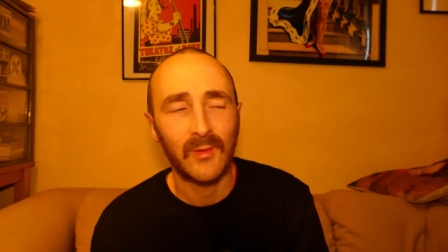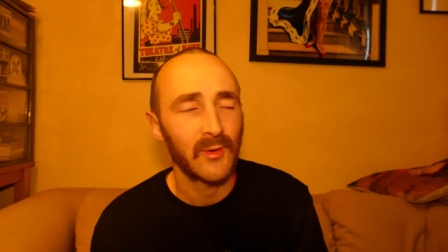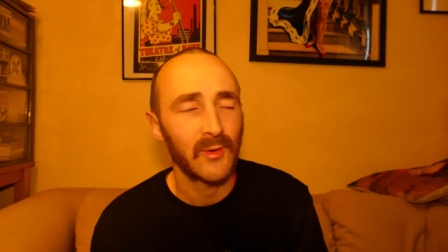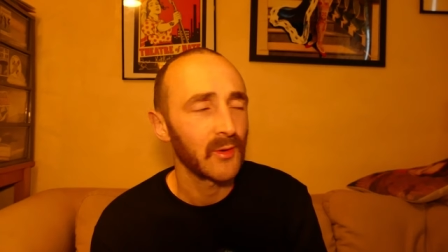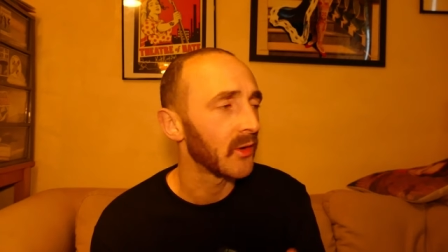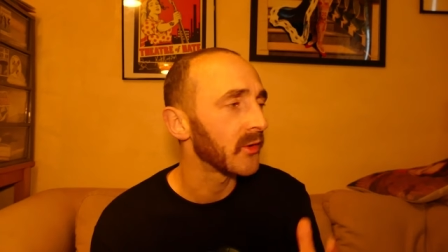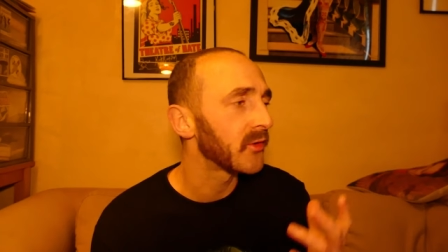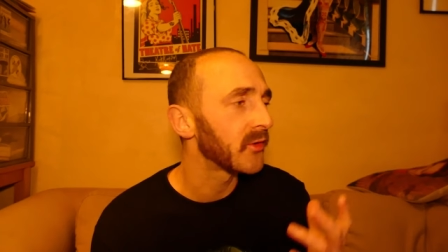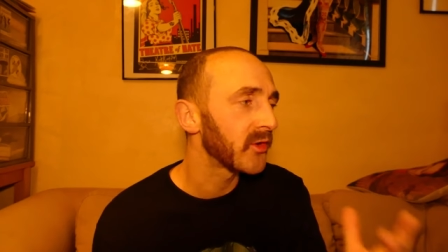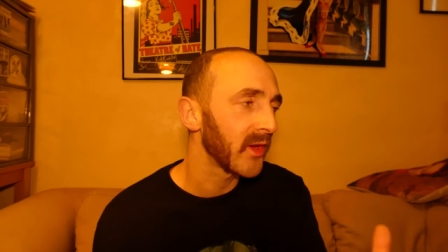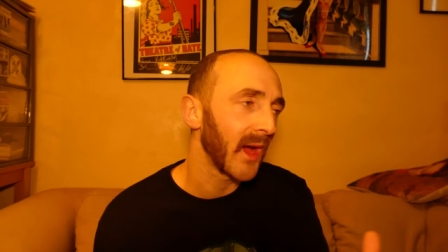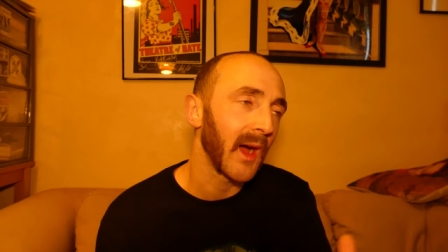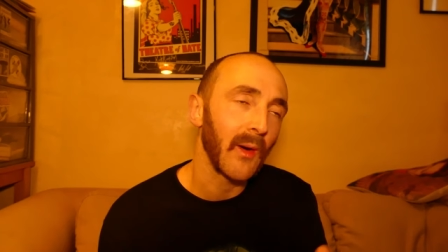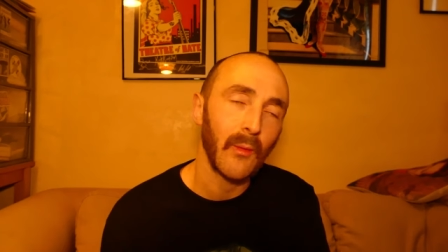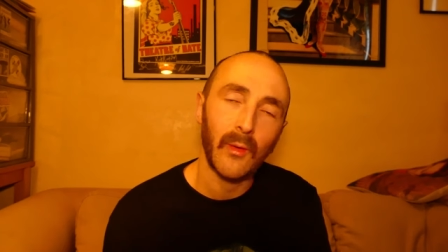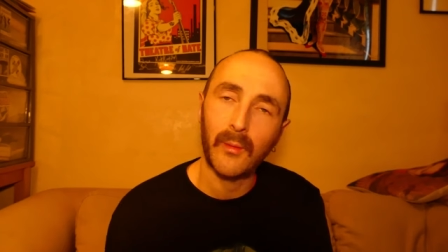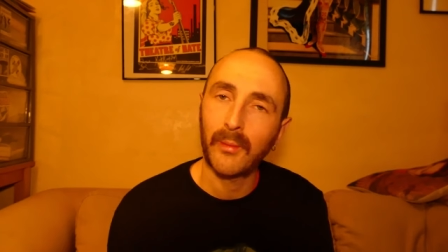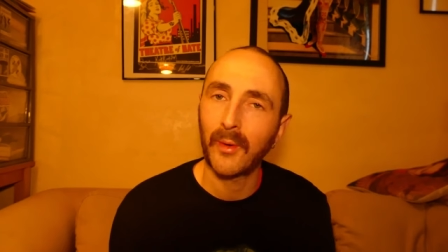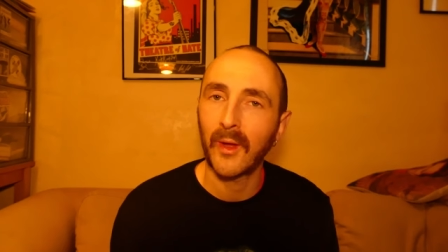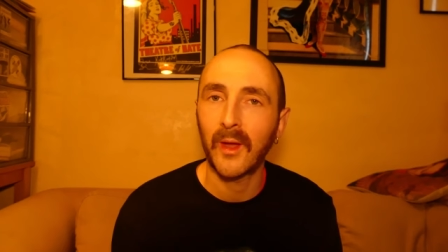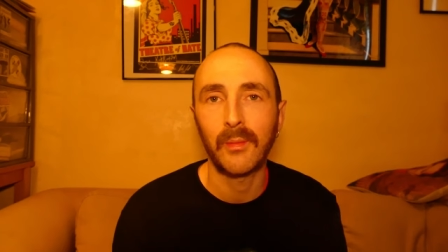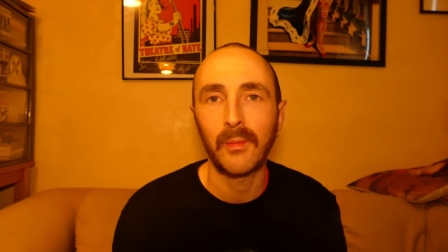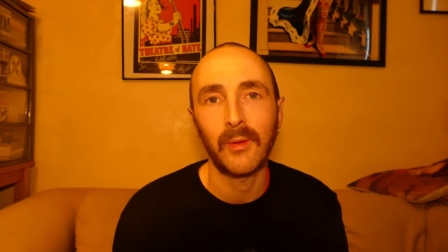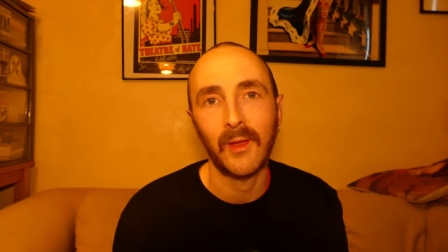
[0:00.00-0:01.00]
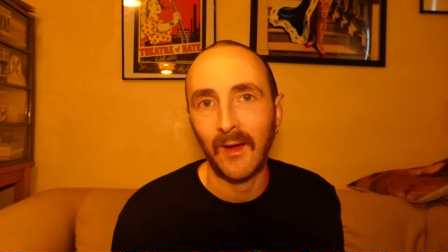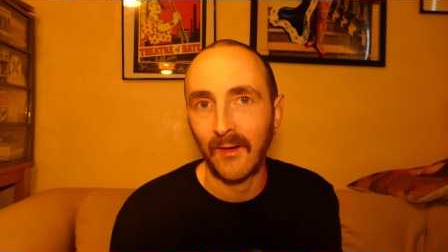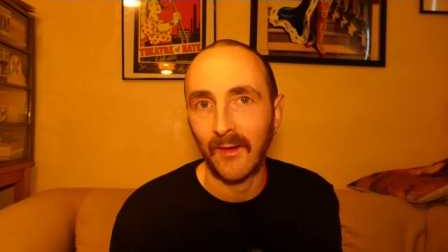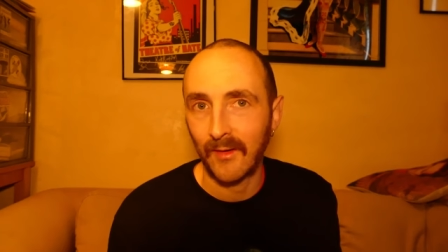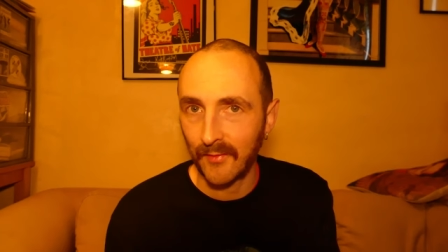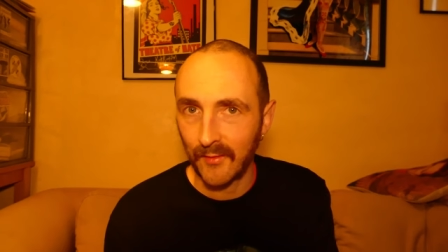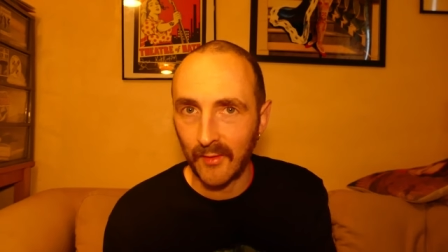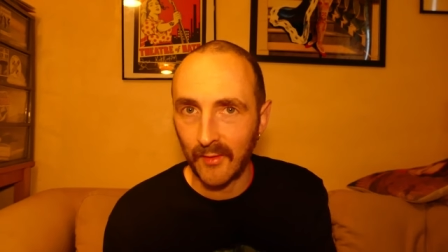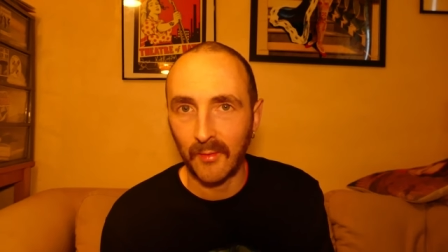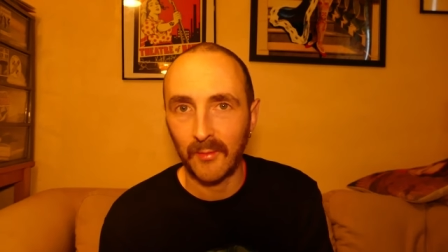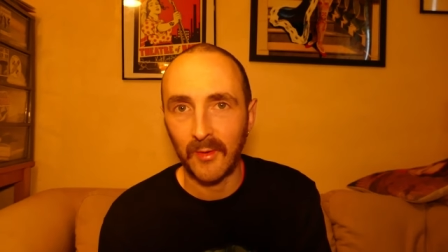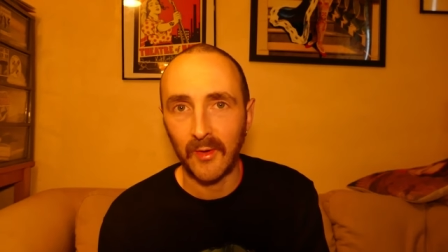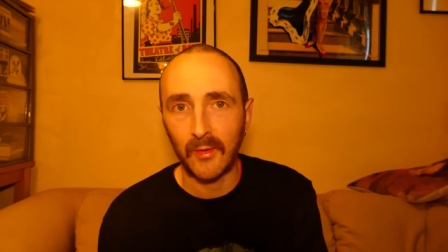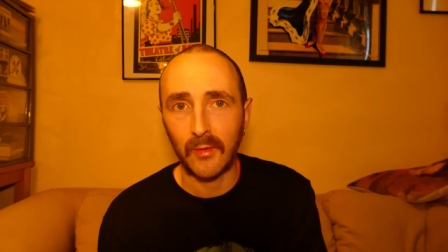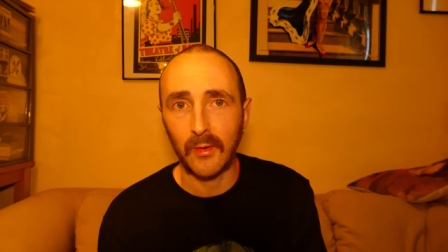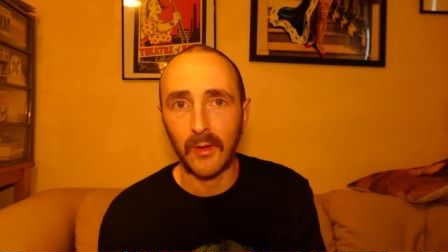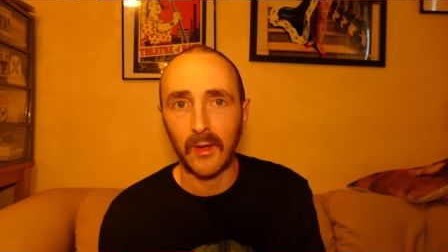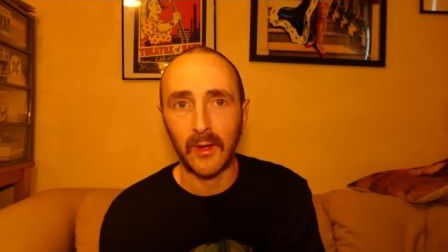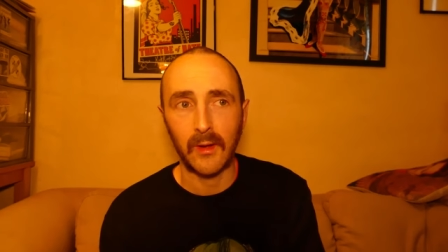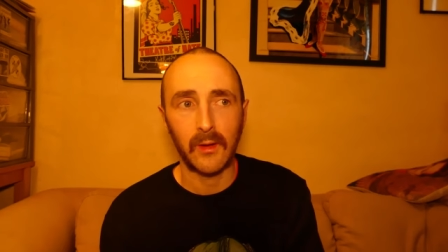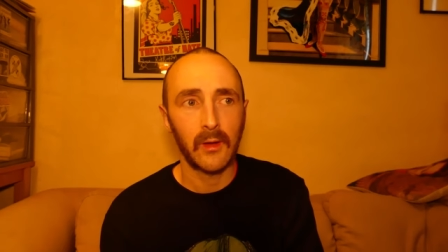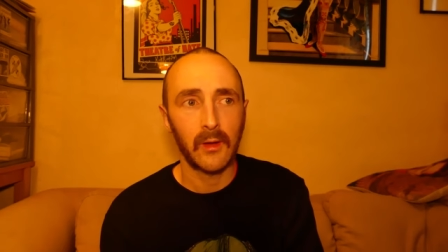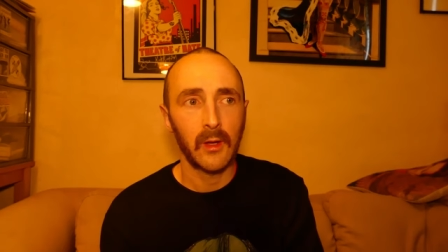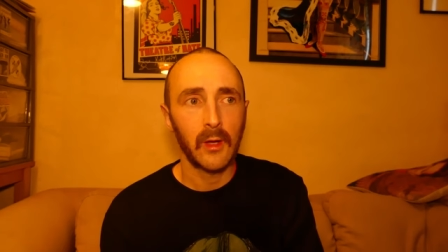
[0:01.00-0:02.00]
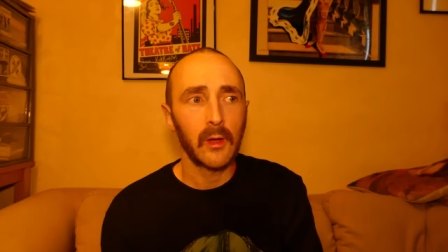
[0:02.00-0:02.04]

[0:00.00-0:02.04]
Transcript: go chat with people out in the community,